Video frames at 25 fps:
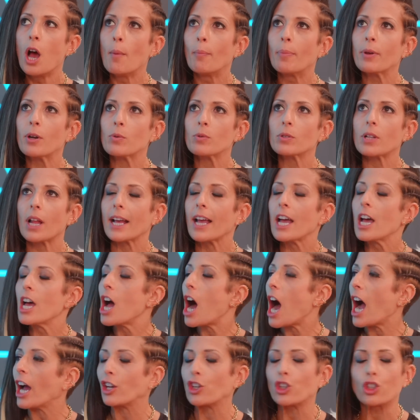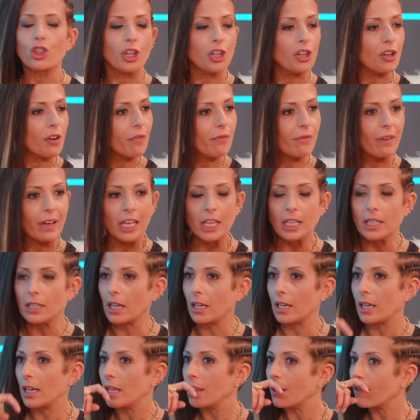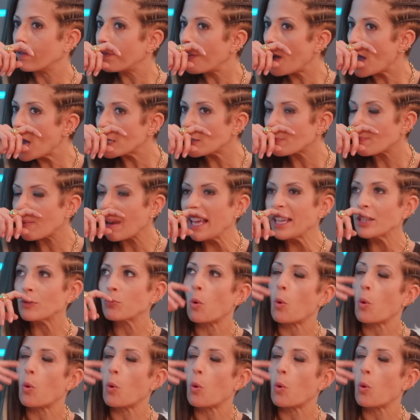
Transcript: but it was like, I shouldn't have freaking done it in the first place.